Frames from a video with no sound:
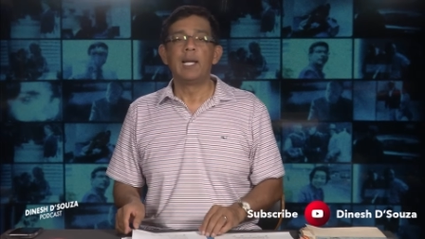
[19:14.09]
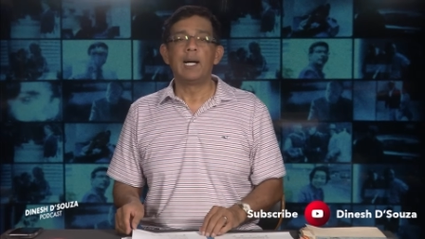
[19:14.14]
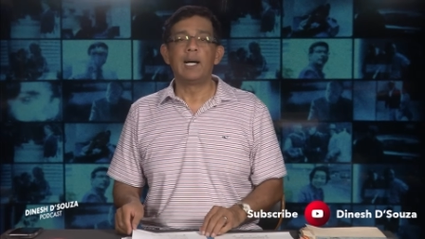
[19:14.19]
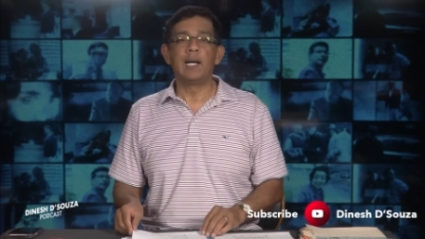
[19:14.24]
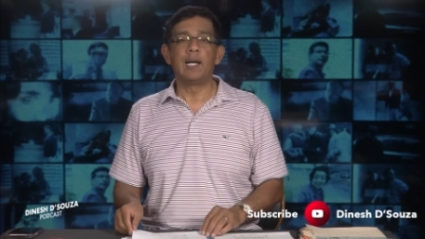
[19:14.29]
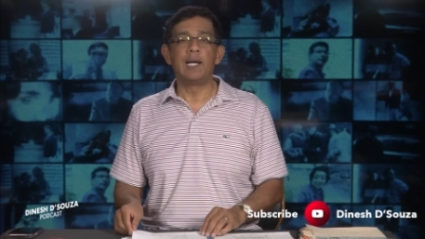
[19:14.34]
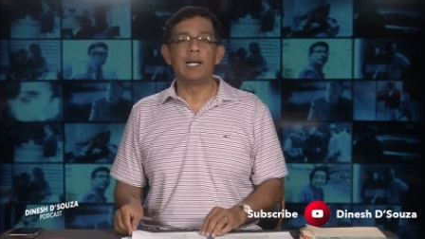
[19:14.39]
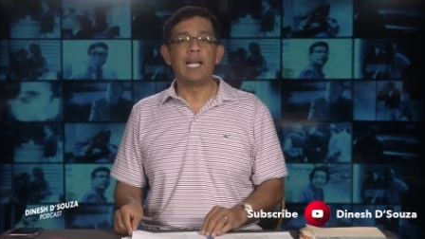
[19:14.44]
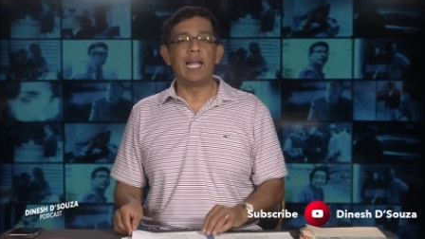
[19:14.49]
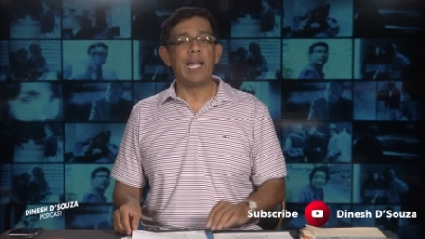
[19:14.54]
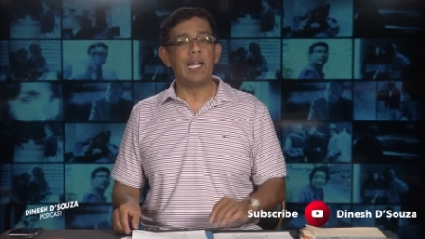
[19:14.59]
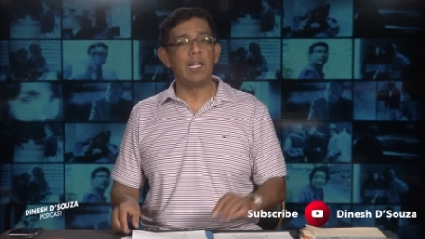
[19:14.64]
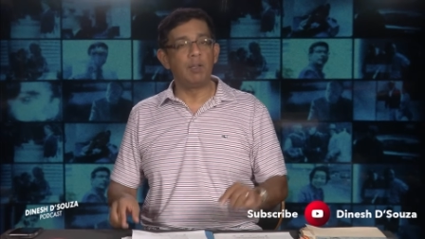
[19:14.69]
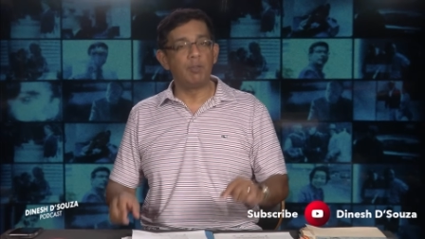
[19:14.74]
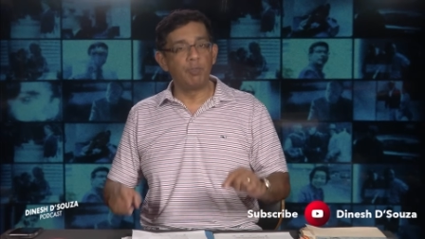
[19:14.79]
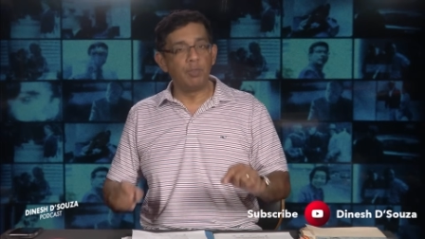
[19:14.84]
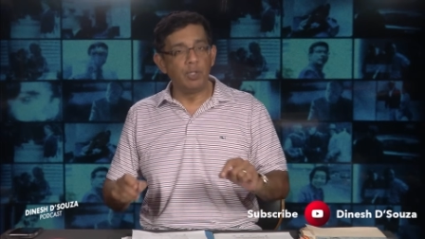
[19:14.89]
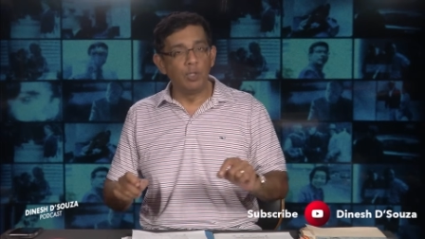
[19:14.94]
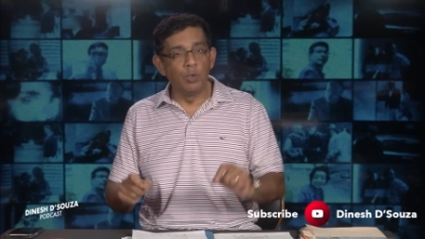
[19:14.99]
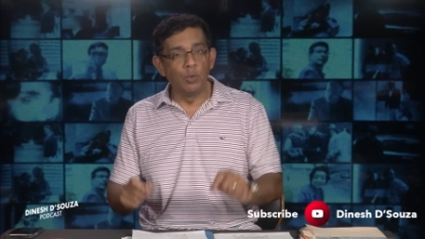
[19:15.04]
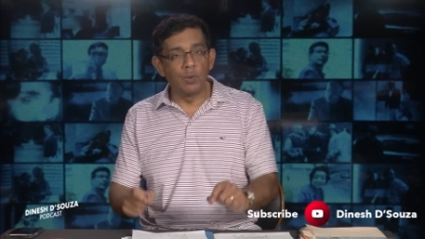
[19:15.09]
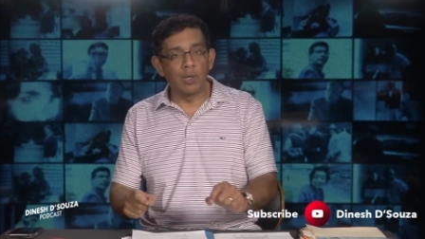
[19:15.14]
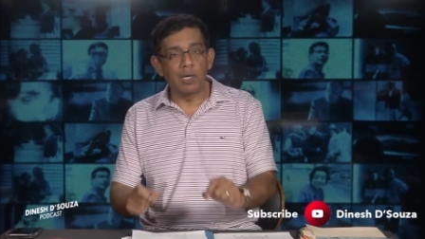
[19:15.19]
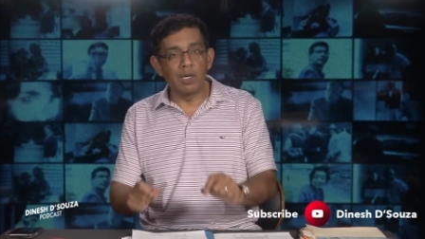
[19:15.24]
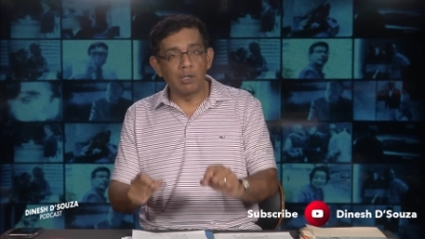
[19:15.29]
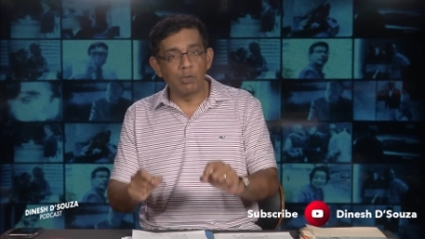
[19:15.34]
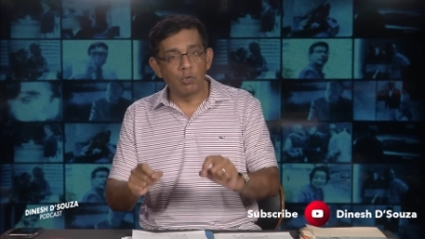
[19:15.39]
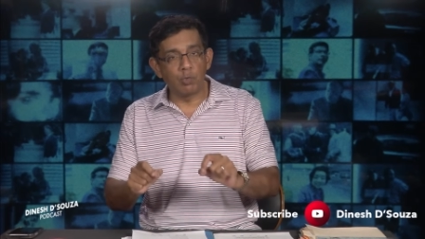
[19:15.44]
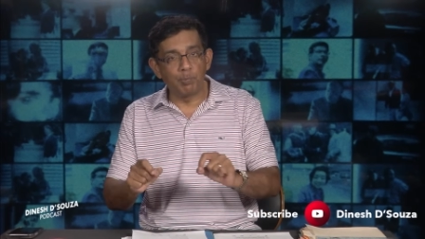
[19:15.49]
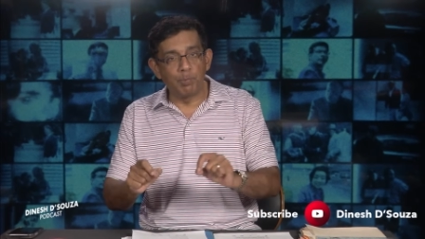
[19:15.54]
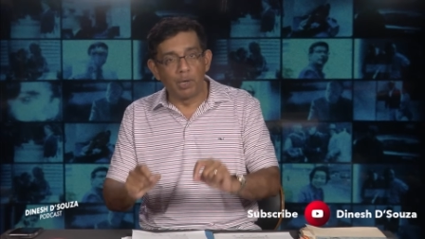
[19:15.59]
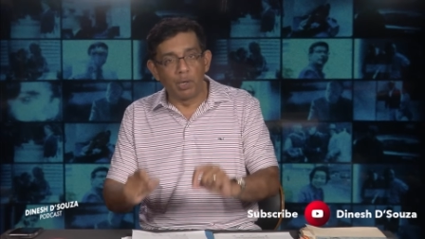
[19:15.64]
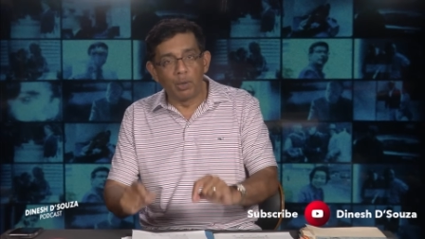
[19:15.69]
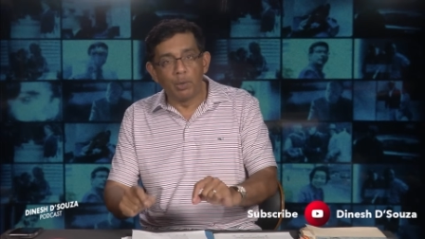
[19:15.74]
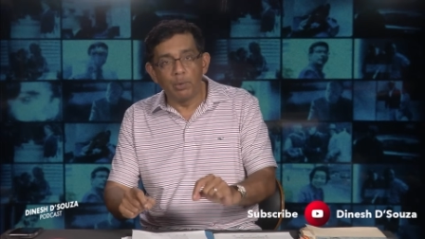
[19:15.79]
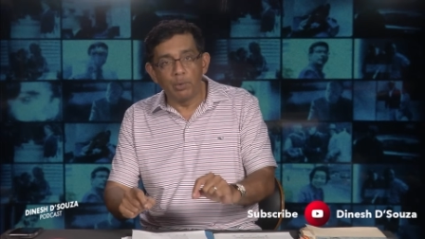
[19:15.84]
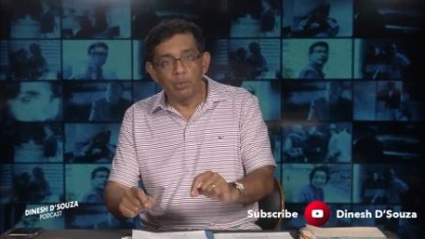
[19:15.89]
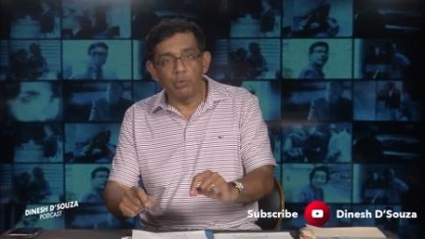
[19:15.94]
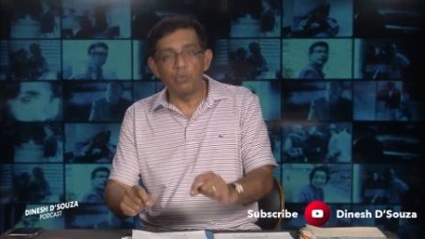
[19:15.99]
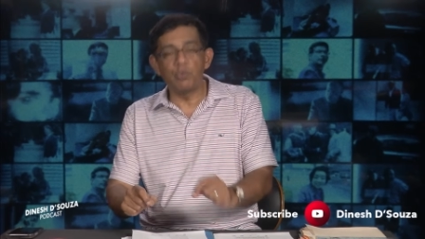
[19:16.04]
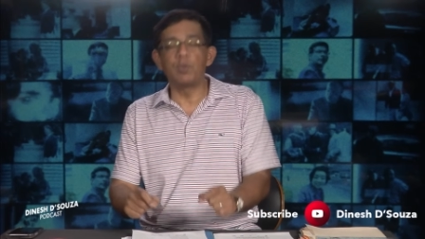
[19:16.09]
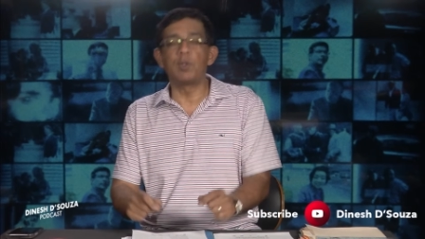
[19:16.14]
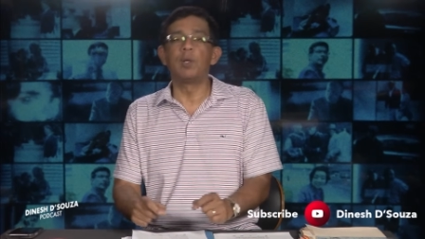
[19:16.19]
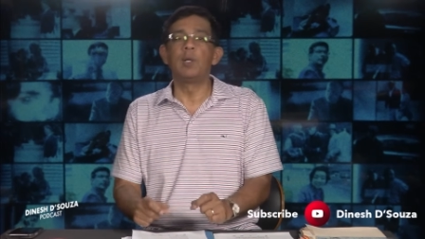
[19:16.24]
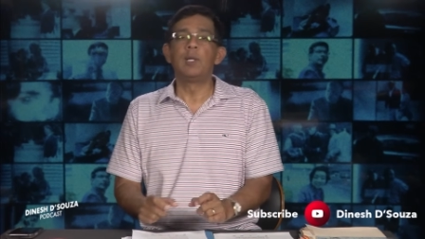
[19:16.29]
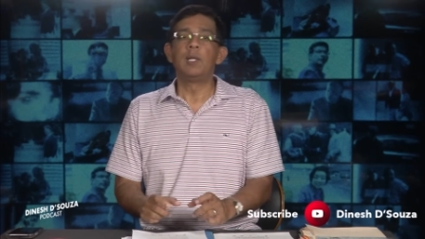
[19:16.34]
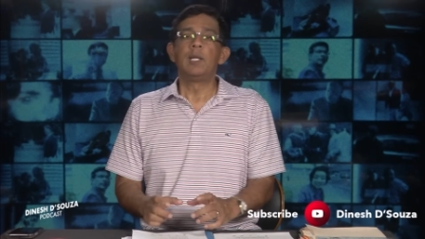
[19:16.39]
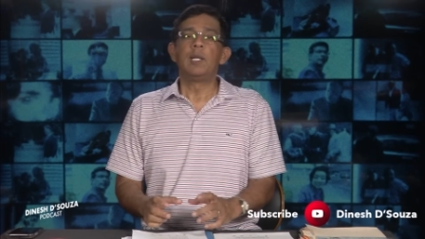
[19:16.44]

And if you are exposed,